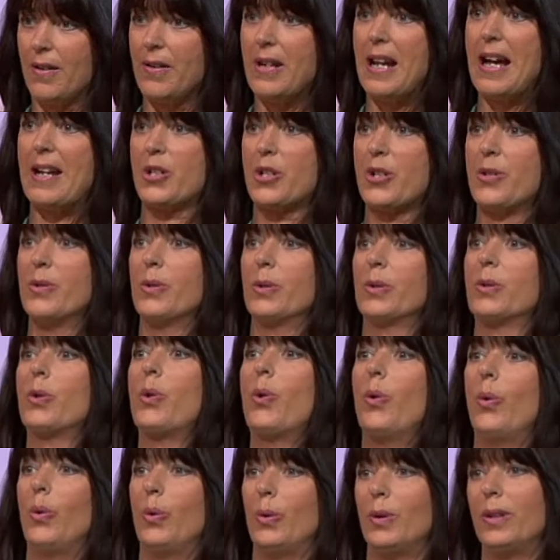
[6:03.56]
a national
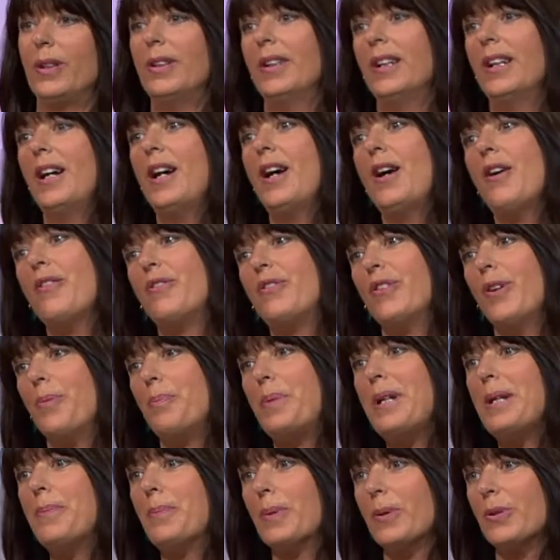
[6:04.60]
call for
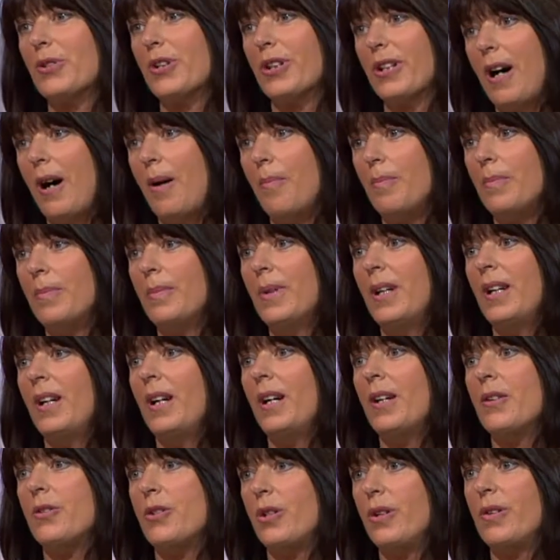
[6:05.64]
people to come
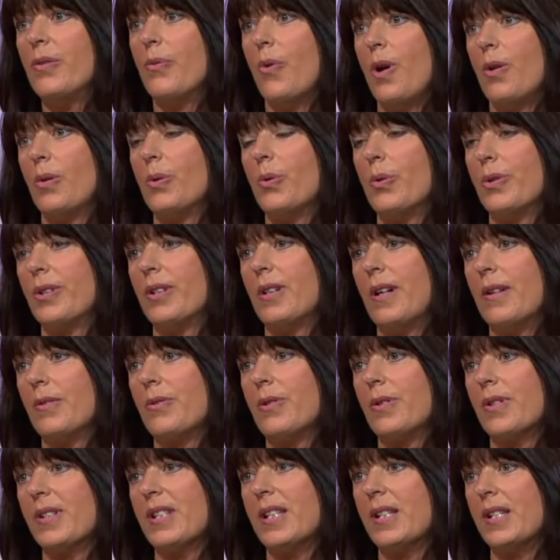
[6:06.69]
to the Royal
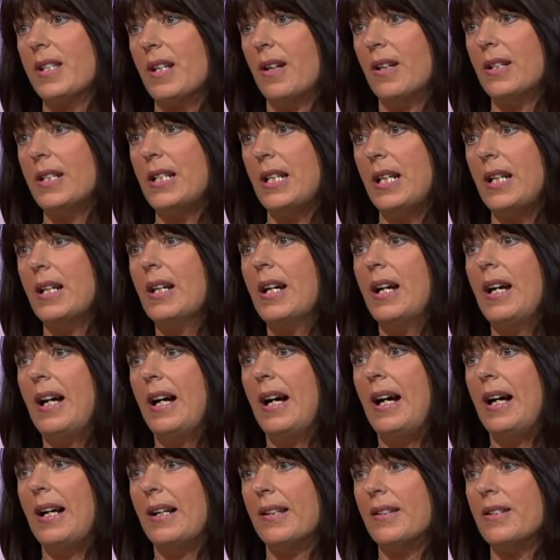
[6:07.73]
Horticultural Society
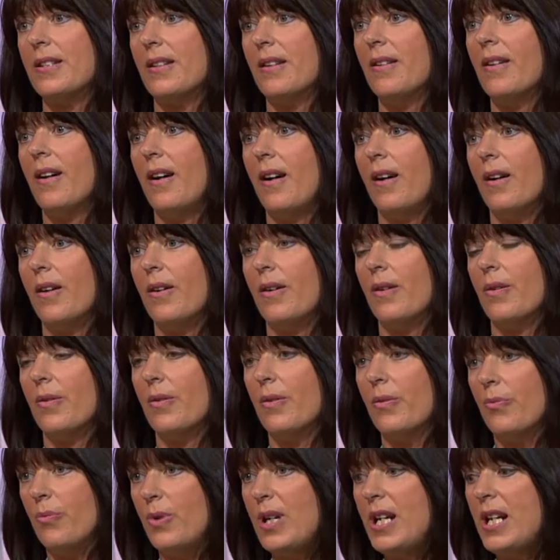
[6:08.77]
and uh,
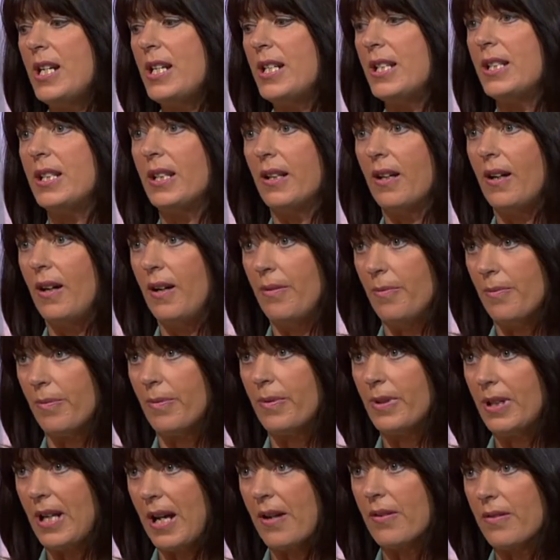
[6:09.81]
read
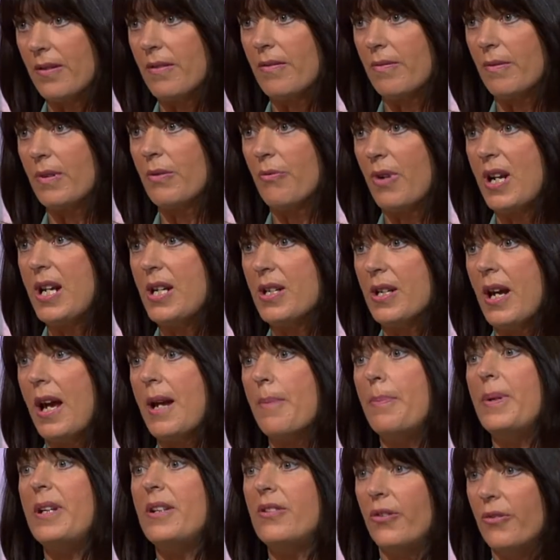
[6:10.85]
and get read a
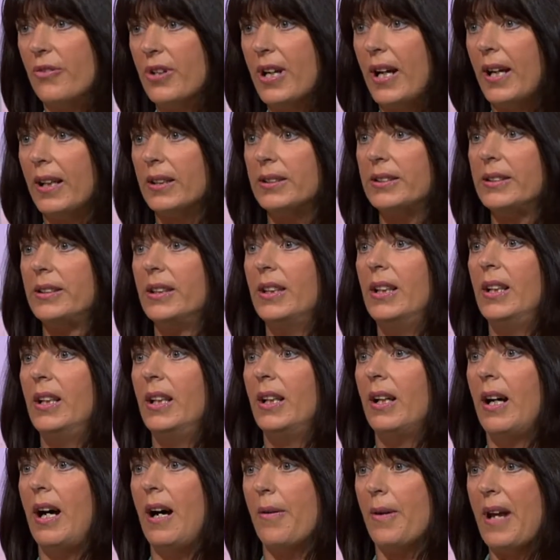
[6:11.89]
piece of text
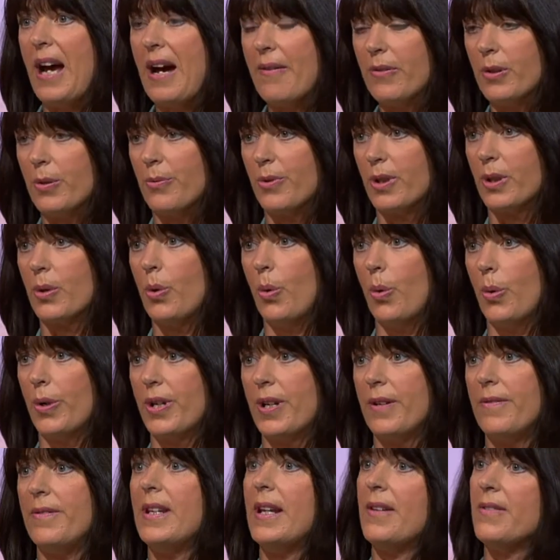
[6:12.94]
and have it
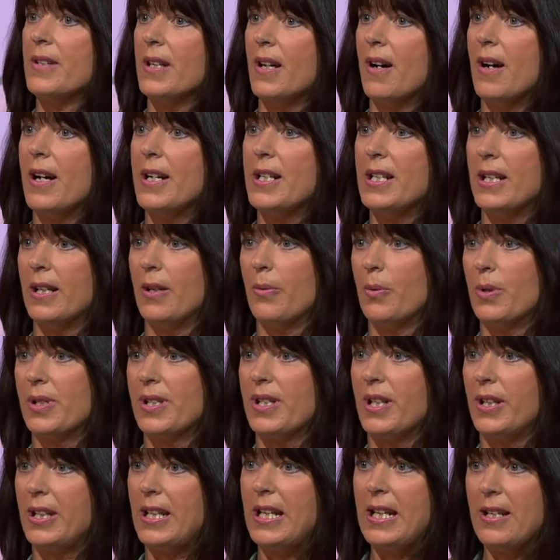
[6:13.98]
recorded. And then the idea was
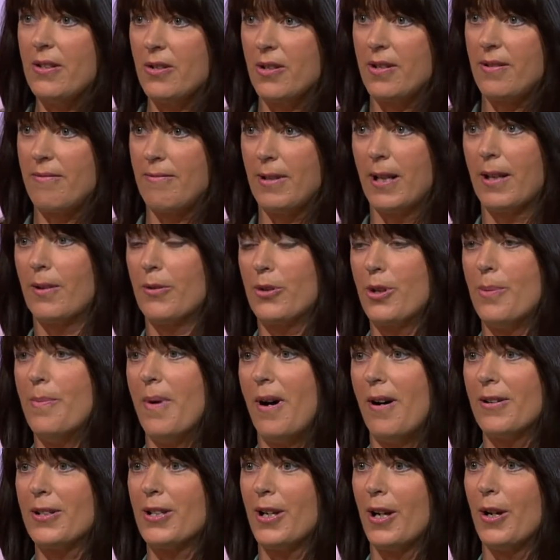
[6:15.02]
that each little
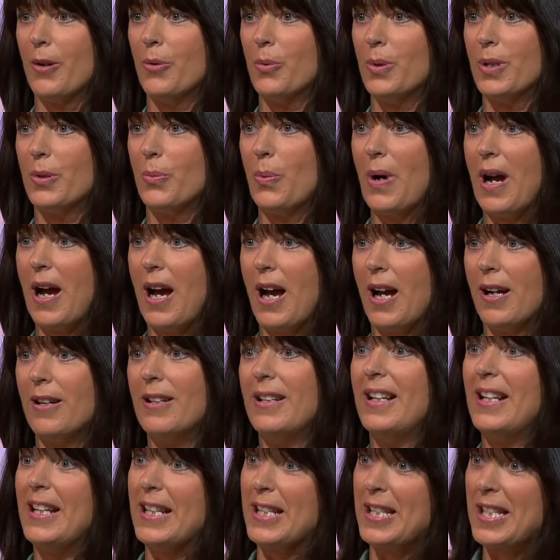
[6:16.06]
tomato would wear
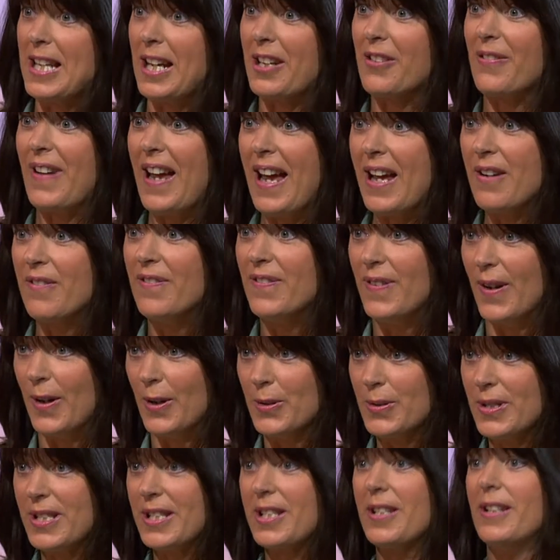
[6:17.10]
a set of
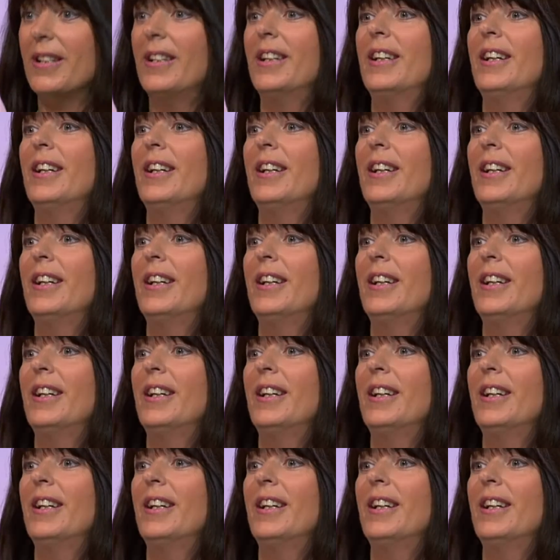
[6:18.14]
headphones